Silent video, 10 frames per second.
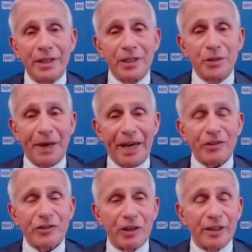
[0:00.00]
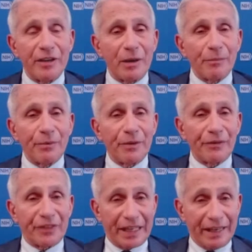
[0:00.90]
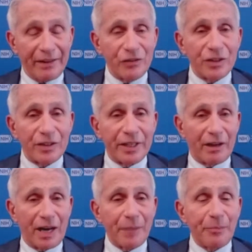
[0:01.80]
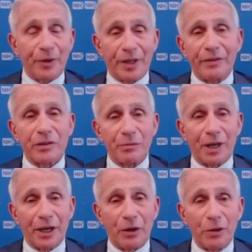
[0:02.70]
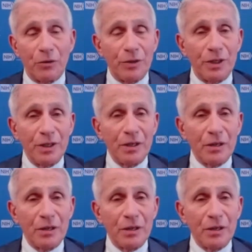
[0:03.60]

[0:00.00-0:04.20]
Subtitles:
is based on a number of things that I put into my own